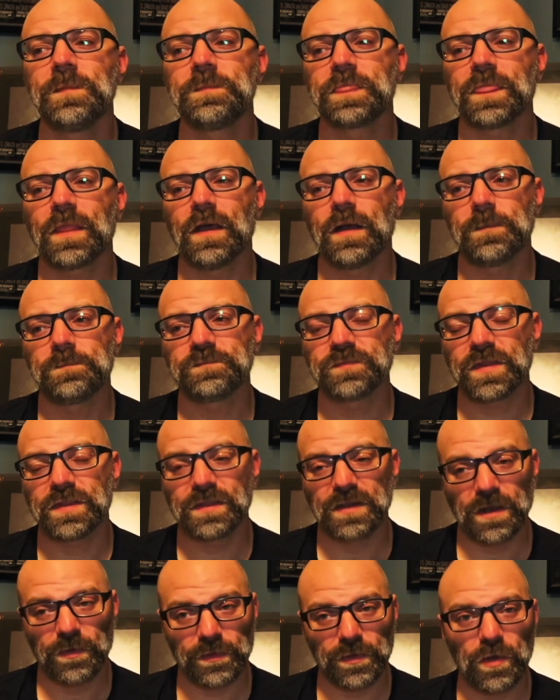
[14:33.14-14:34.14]
And
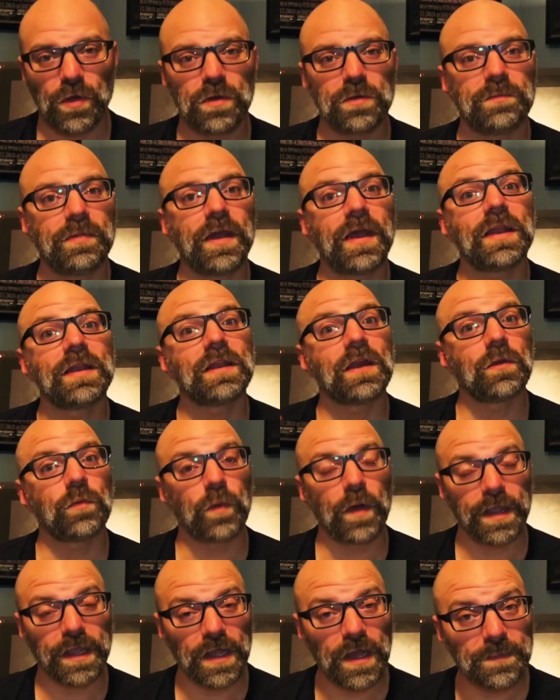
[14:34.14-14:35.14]
then I would go to bed and I'd
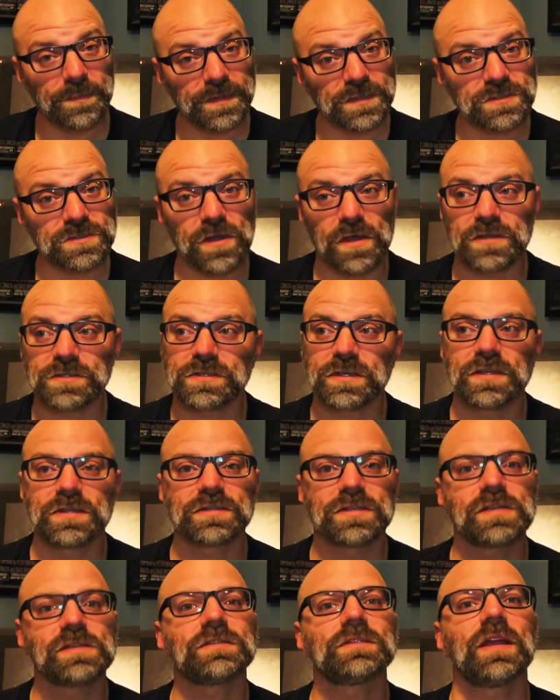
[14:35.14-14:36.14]
wake up exhausted because
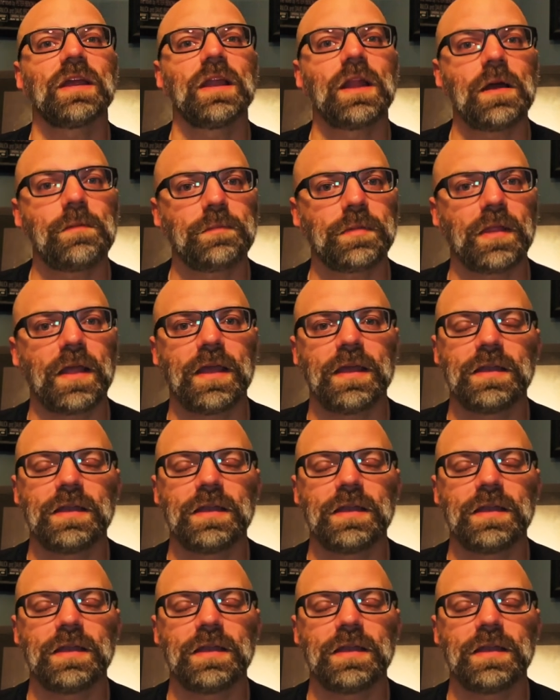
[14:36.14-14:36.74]
I stayed up late.